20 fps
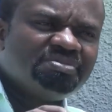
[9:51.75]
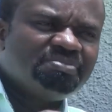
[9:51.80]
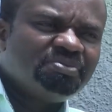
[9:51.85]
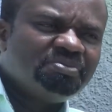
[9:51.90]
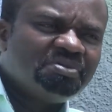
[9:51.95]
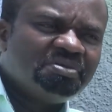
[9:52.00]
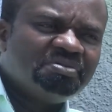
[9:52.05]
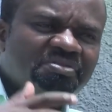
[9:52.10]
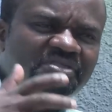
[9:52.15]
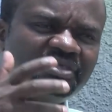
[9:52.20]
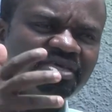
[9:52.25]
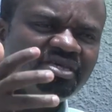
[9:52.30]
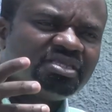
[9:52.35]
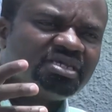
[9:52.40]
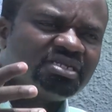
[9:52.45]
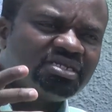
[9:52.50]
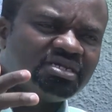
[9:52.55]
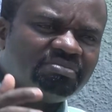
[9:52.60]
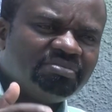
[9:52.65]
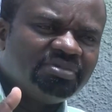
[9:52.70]
people may think
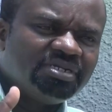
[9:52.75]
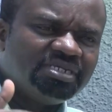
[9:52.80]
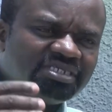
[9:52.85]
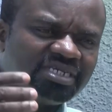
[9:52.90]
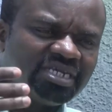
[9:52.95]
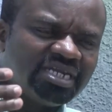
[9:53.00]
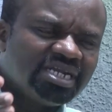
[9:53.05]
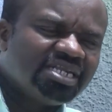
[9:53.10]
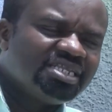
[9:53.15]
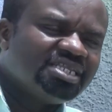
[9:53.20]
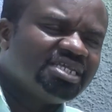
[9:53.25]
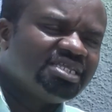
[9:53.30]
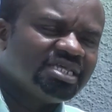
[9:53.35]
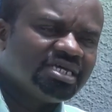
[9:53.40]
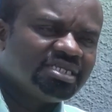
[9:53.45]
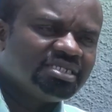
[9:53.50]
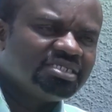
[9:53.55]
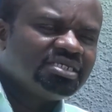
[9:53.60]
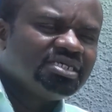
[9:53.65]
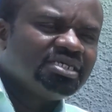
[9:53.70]
that I'm discrediting
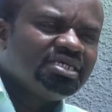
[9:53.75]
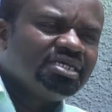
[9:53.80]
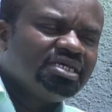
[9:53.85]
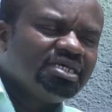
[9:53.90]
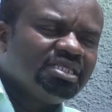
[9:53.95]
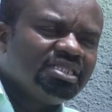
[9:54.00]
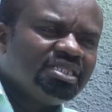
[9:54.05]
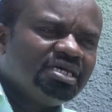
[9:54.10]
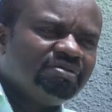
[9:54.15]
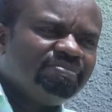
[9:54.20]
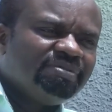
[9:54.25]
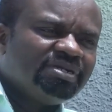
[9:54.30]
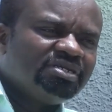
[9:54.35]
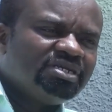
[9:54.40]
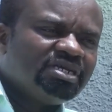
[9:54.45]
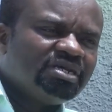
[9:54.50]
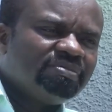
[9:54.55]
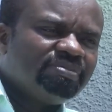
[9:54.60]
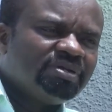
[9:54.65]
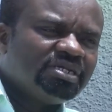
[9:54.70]
that
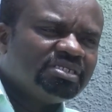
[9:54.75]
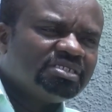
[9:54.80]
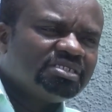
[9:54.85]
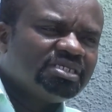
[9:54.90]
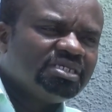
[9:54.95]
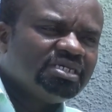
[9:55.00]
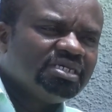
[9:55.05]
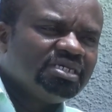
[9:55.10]
particular place.